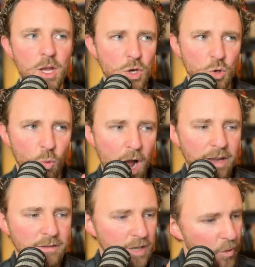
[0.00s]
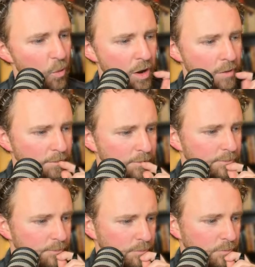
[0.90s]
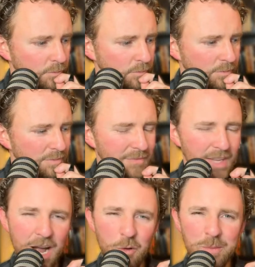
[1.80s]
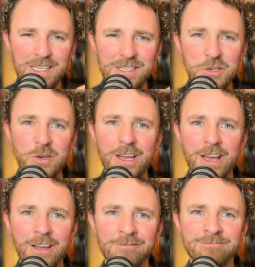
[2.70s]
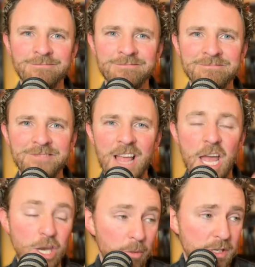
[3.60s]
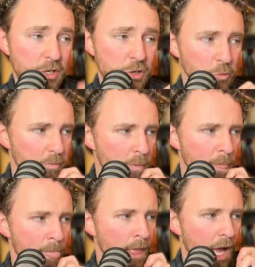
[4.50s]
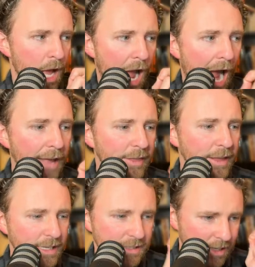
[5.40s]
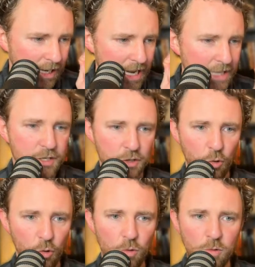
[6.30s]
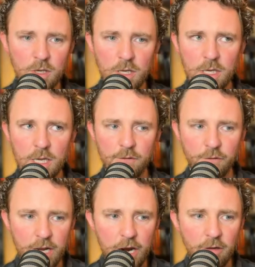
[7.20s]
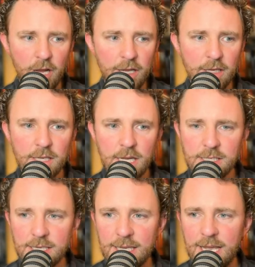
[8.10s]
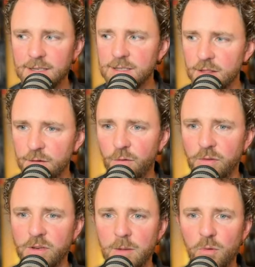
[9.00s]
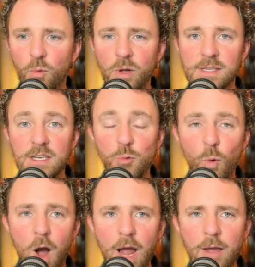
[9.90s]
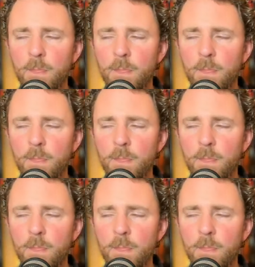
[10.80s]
Why? Number one, I want to beat Duke again. Number two, I think it's integral for Carolina to get the fourth number one seed. Why?